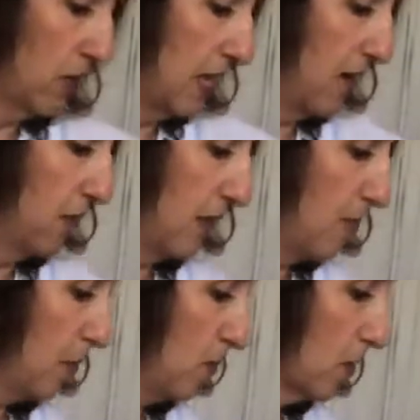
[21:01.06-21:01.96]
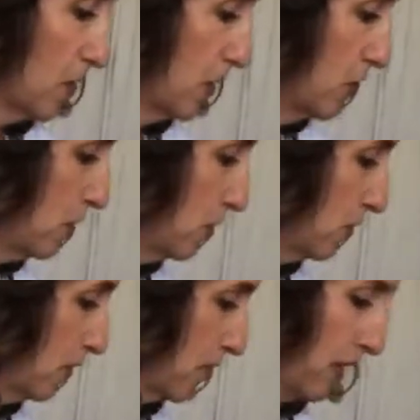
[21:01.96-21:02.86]
We only have a couple more to
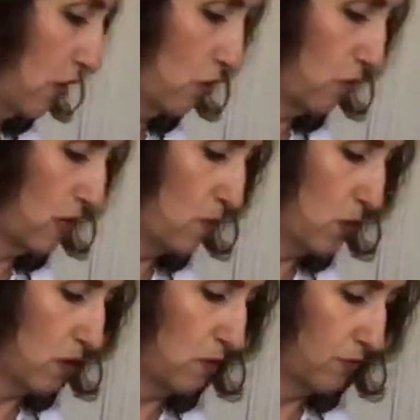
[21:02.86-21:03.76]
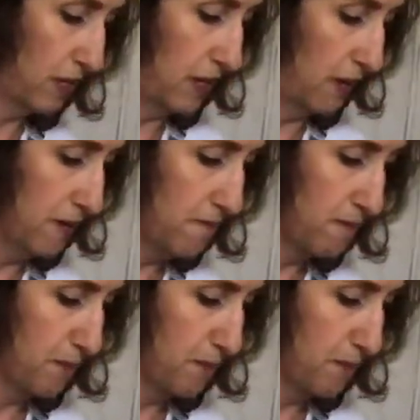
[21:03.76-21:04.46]
do. I think 3 more over here.